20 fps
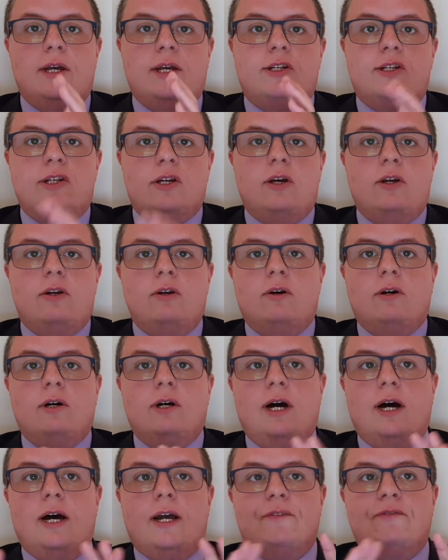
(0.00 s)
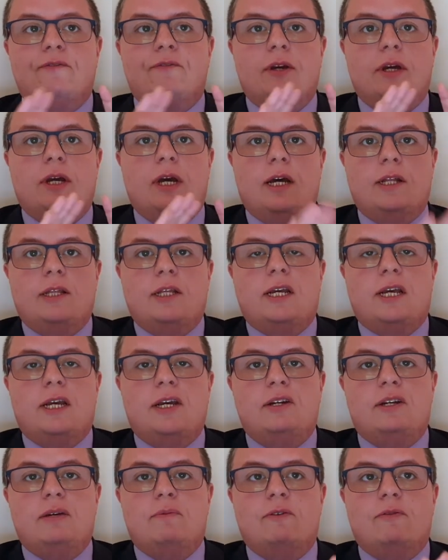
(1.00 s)
eternal life and the
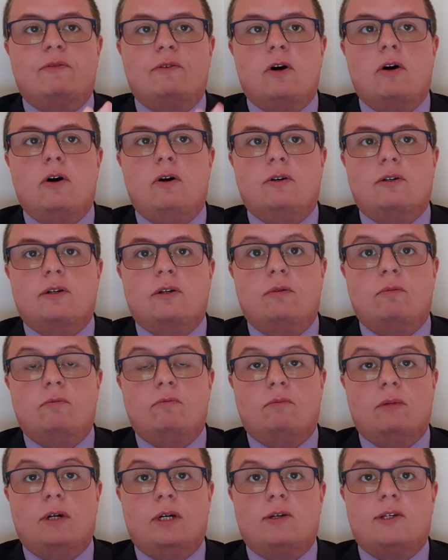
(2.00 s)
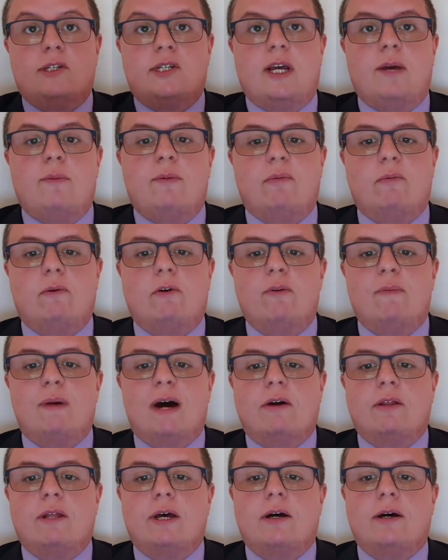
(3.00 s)
kingdom of God. And I'll say a bit more
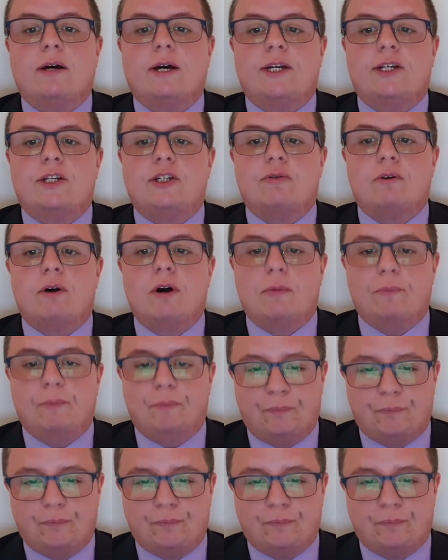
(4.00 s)
about that later on.